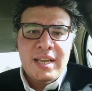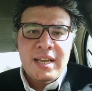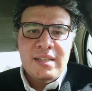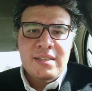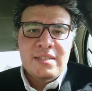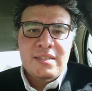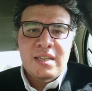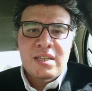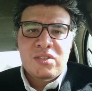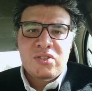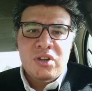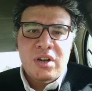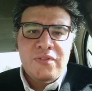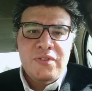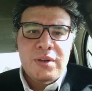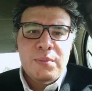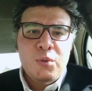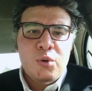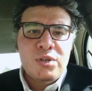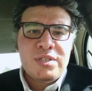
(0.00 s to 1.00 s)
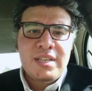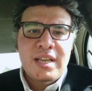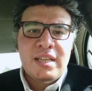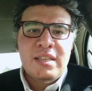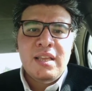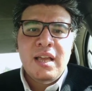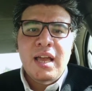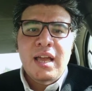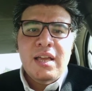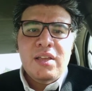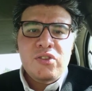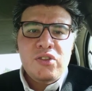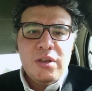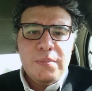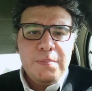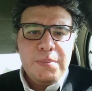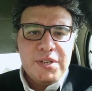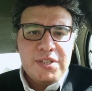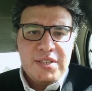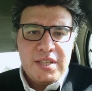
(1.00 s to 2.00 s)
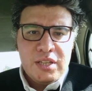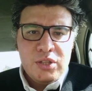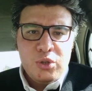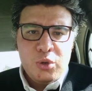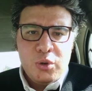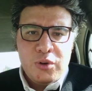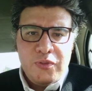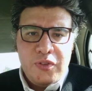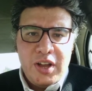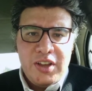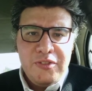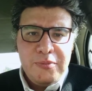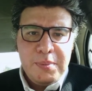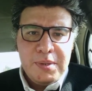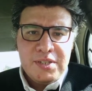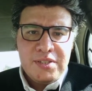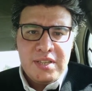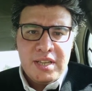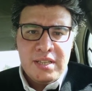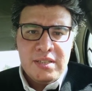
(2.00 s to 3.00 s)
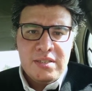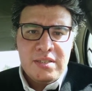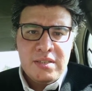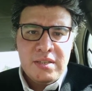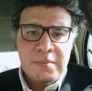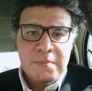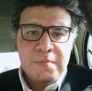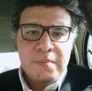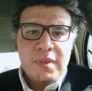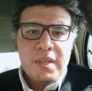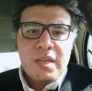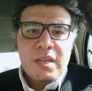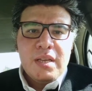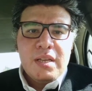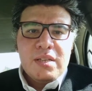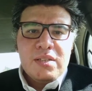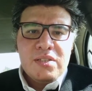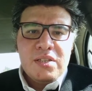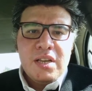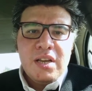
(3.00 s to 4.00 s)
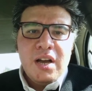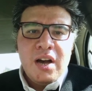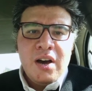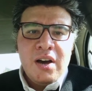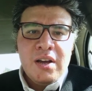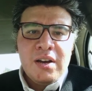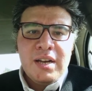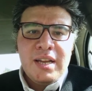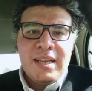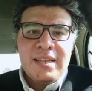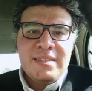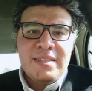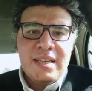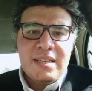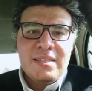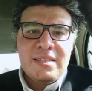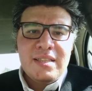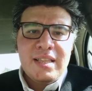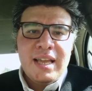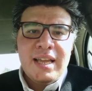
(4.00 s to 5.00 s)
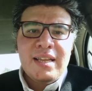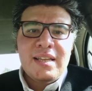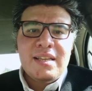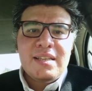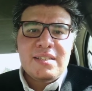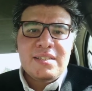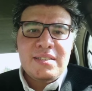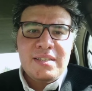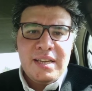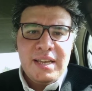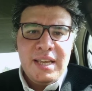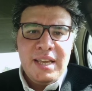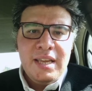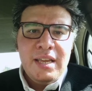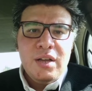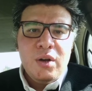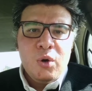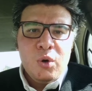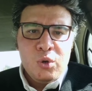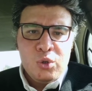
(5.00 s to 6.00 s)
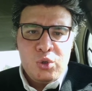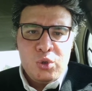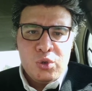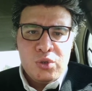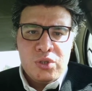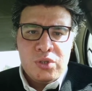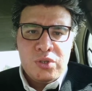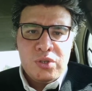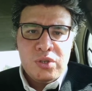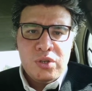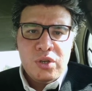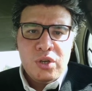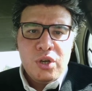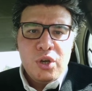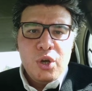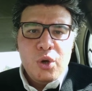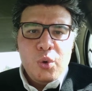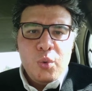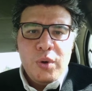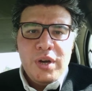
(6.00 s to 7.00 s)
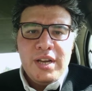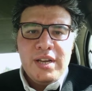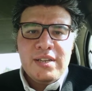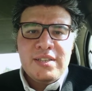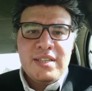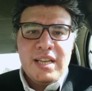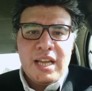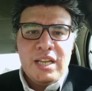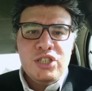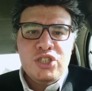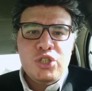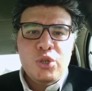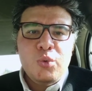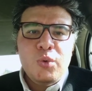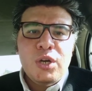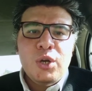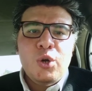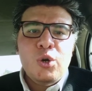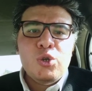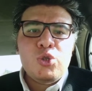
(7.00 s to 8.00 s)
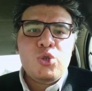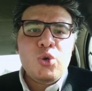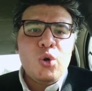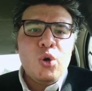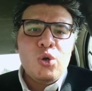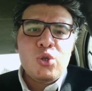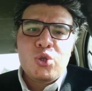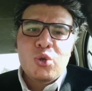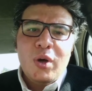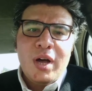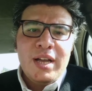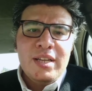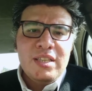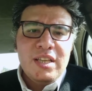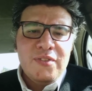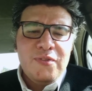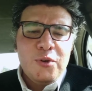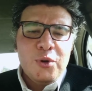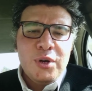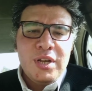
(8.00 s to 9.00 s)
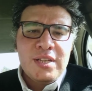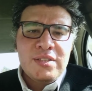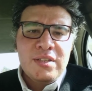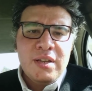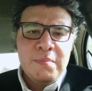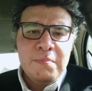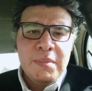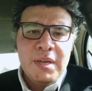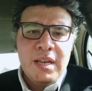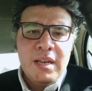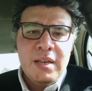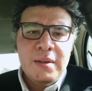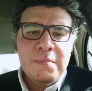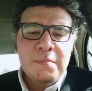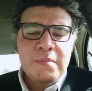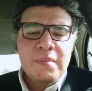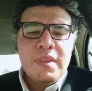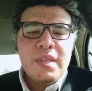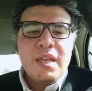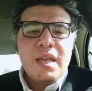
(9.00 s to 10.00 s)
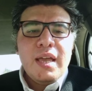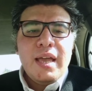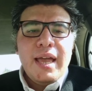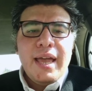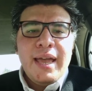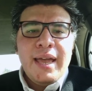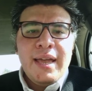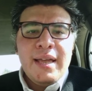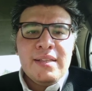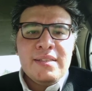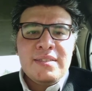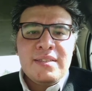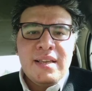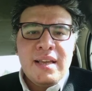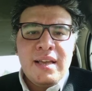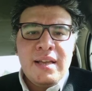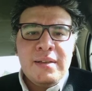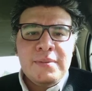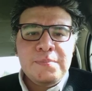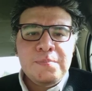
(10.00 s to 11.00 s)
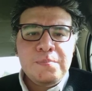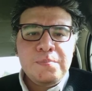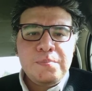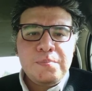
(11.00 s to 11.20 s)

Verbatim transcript: than they travel more than 10% or 5%, they are exist like three autos where the engine will go to auto idle for example and the